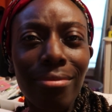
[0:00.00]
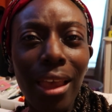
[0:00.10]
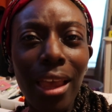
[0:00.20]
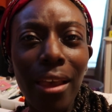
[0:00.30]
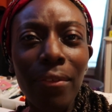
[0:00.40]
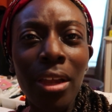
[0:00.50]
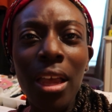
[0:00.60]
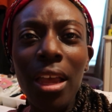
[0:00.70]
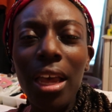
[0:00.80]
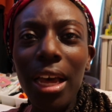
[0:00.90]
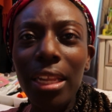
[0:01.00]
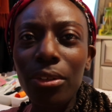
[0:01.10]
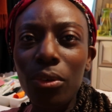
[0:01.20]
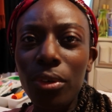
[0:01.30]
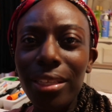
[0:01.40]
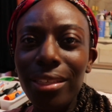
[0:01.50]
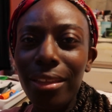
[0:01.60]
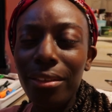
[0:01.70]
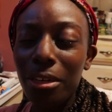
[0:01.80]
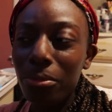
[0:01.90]
have a little get
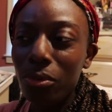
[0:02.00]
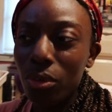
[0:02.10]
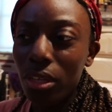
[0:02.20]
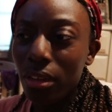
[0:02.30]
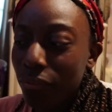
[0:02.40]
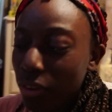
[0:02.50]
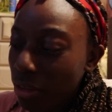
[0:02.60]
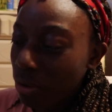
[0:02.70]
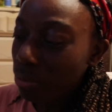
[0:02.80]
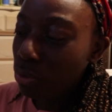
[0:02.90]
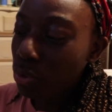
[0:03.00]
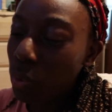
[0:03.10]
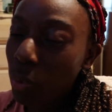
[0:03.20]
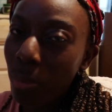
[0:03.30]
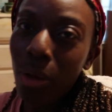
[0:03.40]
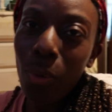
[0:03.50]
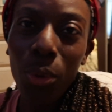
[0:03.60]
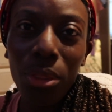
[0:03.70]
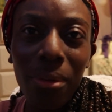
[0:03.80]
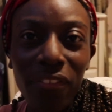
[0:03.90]
together that I'm doing video Zoom
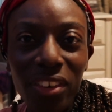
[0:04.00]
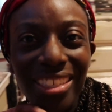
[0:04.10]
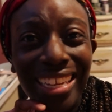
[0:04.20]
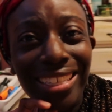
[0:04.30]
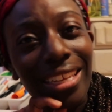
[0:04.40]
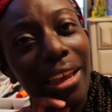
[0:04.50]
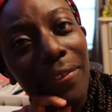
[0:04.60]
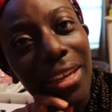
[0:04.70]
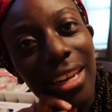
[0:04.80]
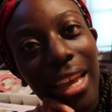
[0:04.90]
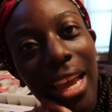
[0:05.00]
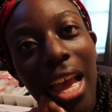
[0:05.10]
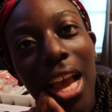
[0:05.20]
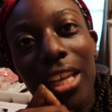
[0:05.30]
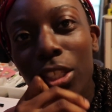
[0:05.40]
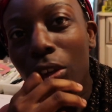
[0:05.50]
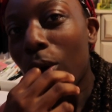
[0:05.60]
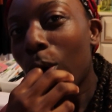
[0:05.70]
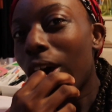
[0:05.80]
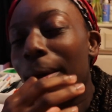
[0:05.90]
with my friends at 7.
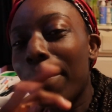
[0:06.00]
So I